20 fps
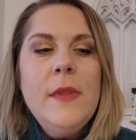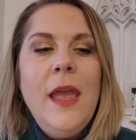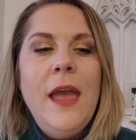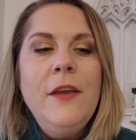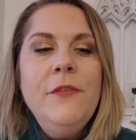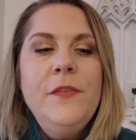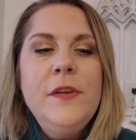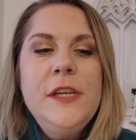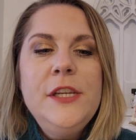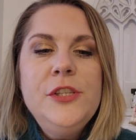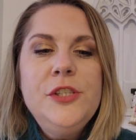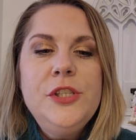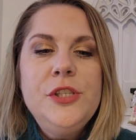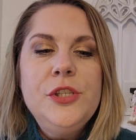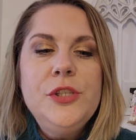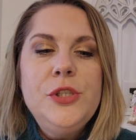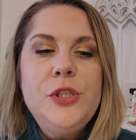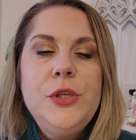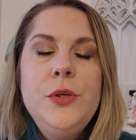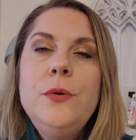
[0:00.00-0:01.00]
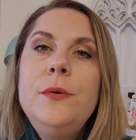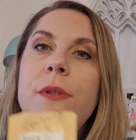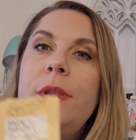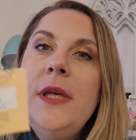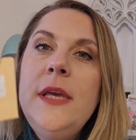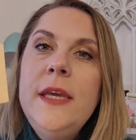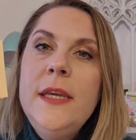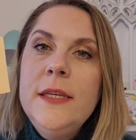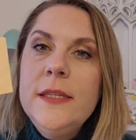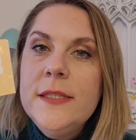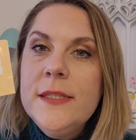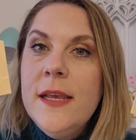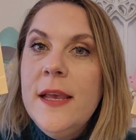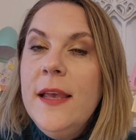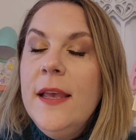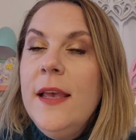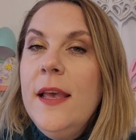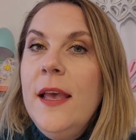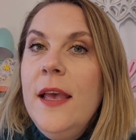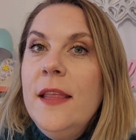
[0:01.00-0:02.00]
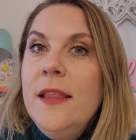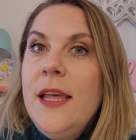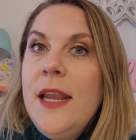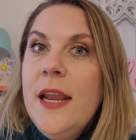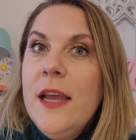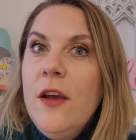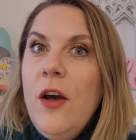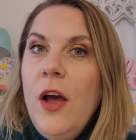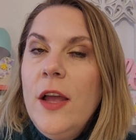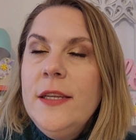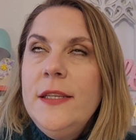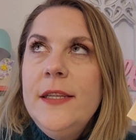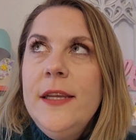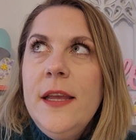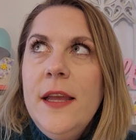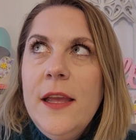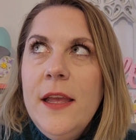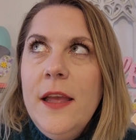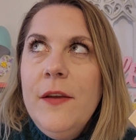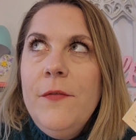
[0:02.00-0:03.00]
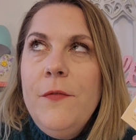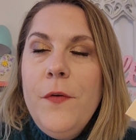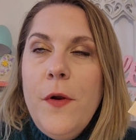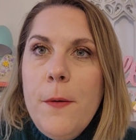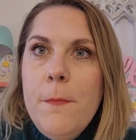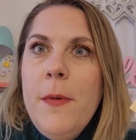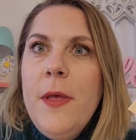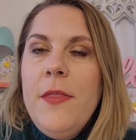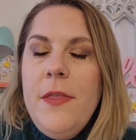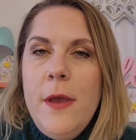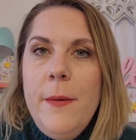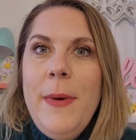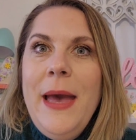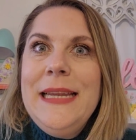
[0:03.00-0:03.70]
I finished two things that I got from them.